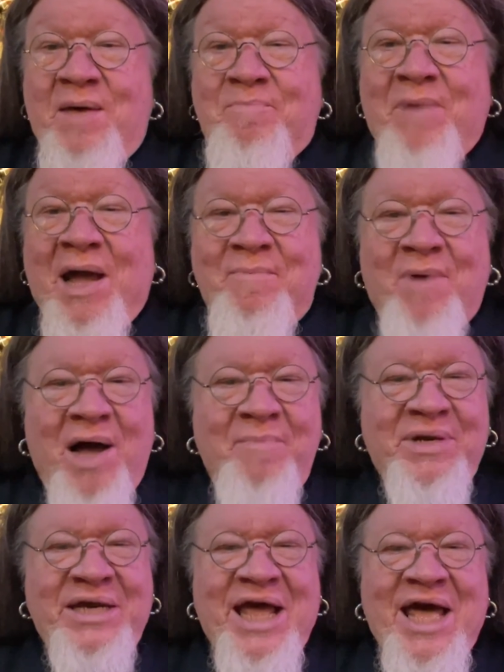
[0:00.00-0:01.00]
My mom
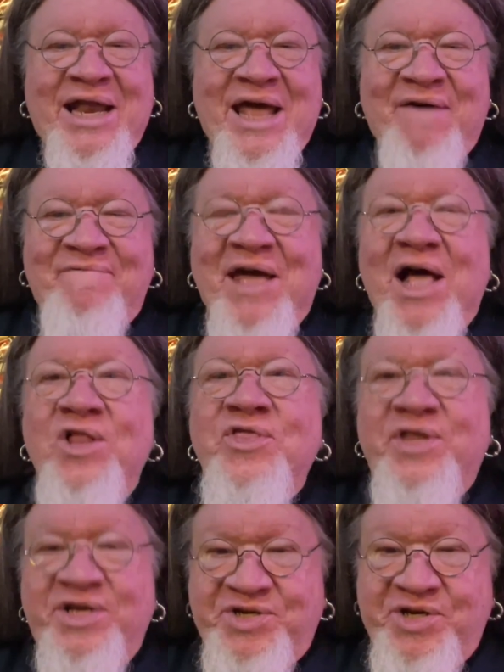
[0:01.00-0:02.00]
and dad have
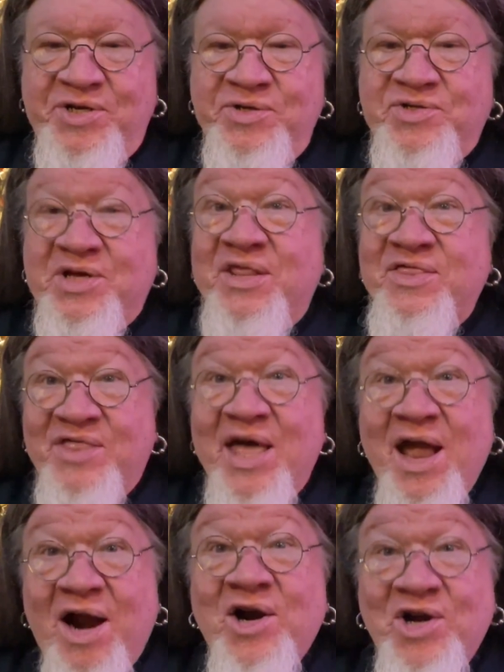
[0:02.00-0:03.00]
health issues and
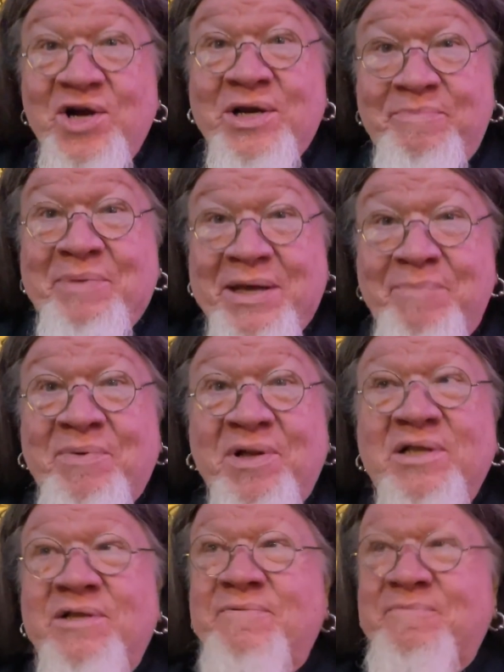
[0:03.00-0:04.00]
they are good people.